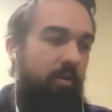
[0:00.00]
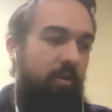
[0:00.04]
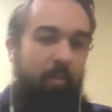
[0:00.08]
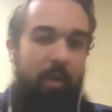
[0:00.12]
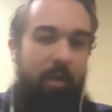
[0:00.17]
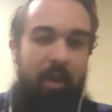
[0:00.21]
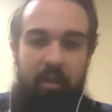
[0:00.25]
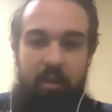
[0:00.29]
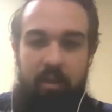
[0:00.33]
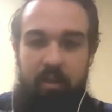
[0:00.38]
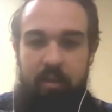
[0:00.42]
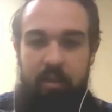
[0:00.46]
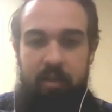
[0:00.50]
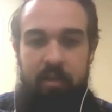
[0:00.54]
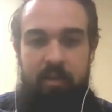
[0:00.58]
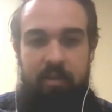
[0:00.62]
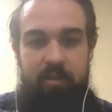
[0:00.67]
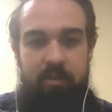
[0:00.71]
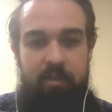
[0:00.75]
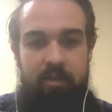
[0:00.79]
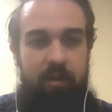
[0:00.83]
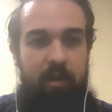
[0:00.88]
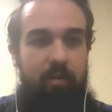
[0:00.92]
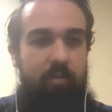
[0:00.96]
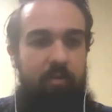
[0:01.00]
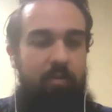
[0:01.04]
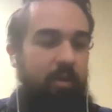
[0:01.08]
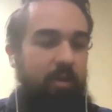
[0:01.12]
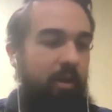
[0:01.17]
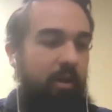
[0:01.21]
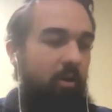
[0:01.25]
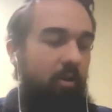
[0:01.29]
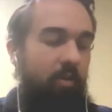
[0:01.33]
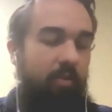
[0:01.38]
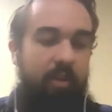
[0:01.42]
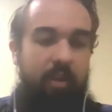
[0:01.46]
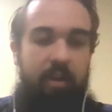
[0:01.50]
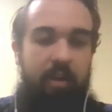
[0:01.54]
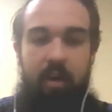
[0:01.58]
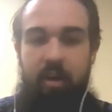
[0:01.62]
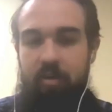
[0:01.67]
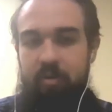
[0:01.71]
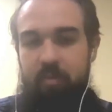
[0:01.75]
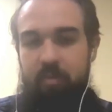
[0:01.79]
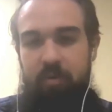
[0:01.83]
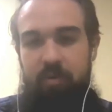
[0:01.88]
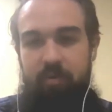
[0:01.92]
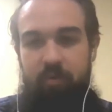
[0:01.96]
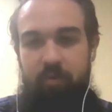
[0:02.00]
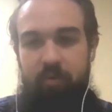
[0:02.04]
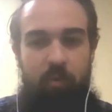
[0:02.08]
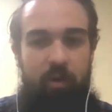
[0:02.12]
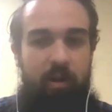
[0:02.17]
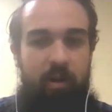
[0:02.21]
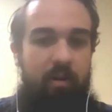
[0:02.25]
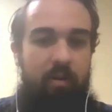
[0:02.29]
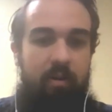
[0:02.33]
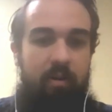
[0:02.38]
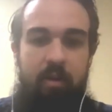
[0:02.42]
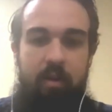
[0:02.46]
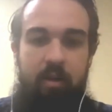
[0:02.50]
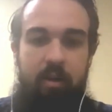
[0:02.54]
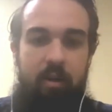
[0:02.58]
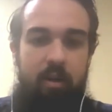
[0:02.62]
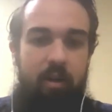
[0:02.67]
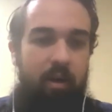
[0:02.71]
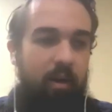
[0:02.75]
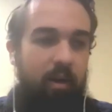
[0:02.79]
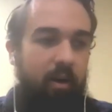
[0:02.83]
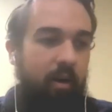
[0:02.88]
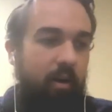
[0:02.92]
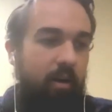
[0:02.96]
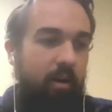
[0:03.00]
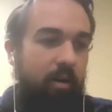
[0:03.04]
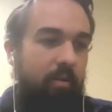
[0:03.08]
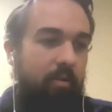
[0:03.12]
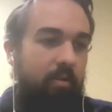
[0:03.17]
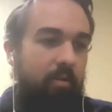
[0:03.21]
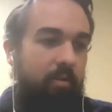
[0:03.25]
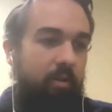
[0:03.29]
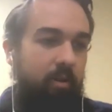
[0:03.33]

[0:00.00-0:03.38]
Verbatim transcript: the mailing list and you get all the announcements for when uh,